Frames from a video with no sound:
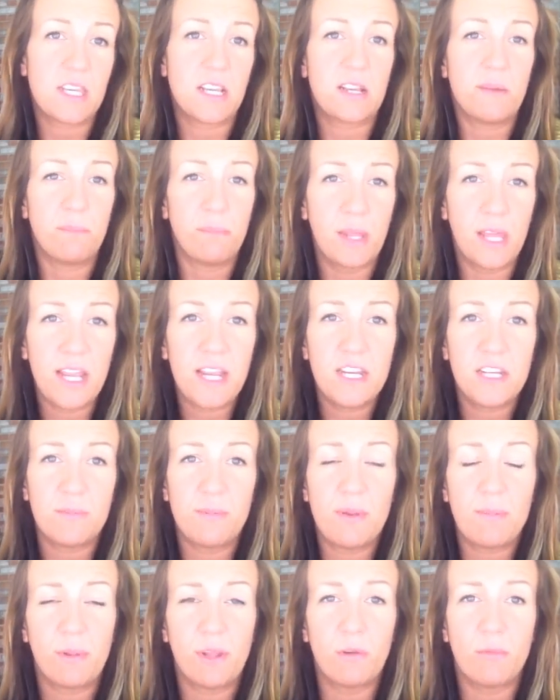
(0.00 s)
and complain to
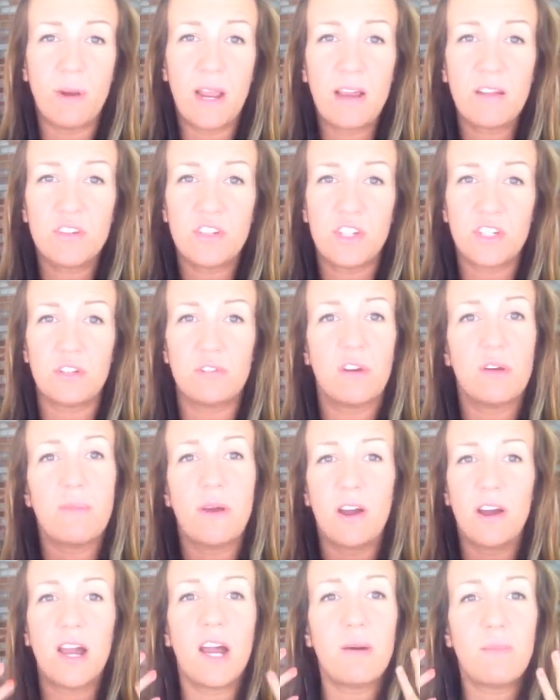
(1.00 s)
people around you
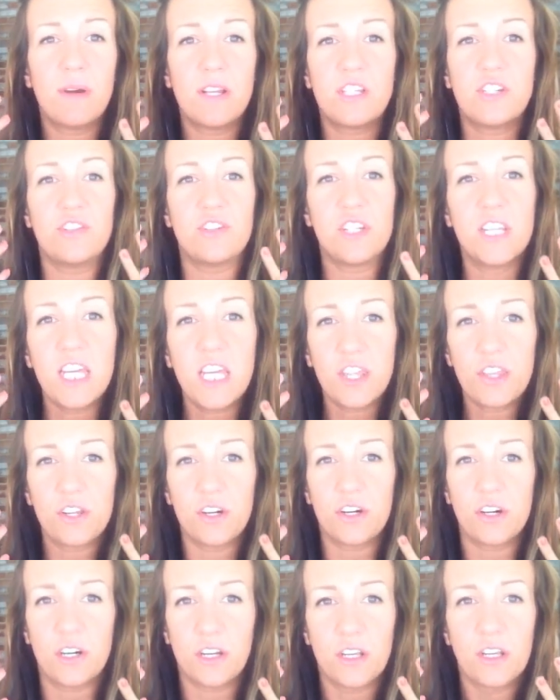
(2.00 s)
about how much your teeth
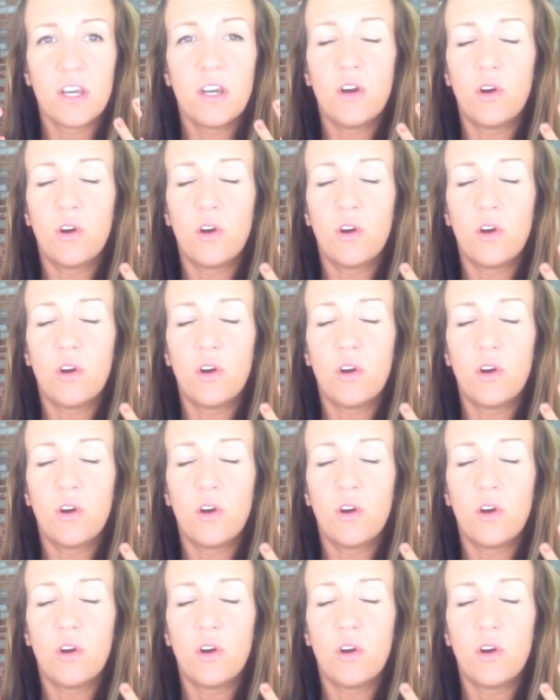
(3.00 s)
hurt,